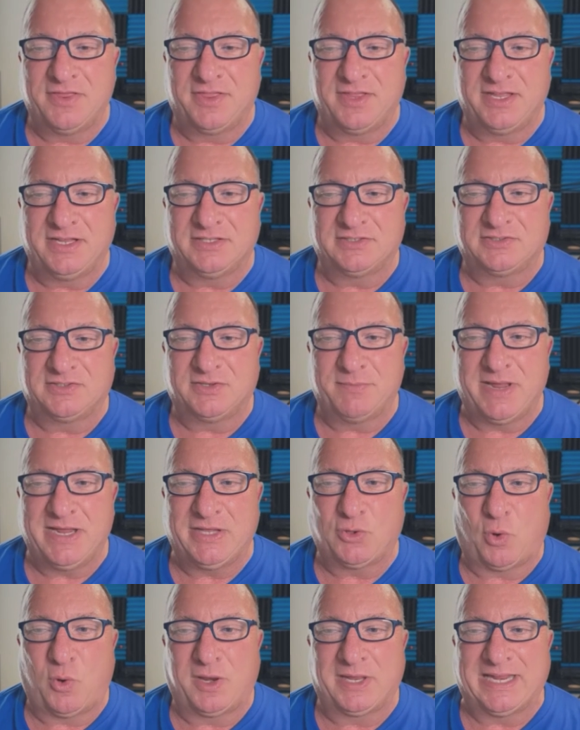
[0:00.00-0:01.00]
things to make
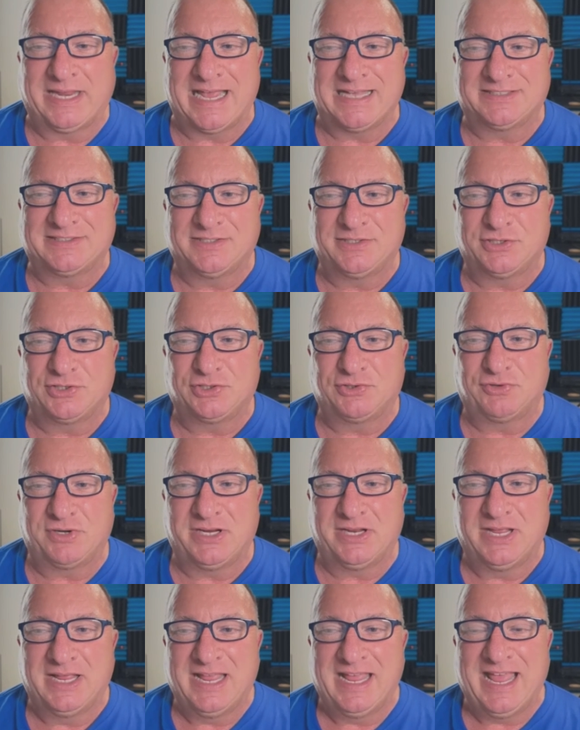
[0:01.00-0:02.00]
the oil and gas industry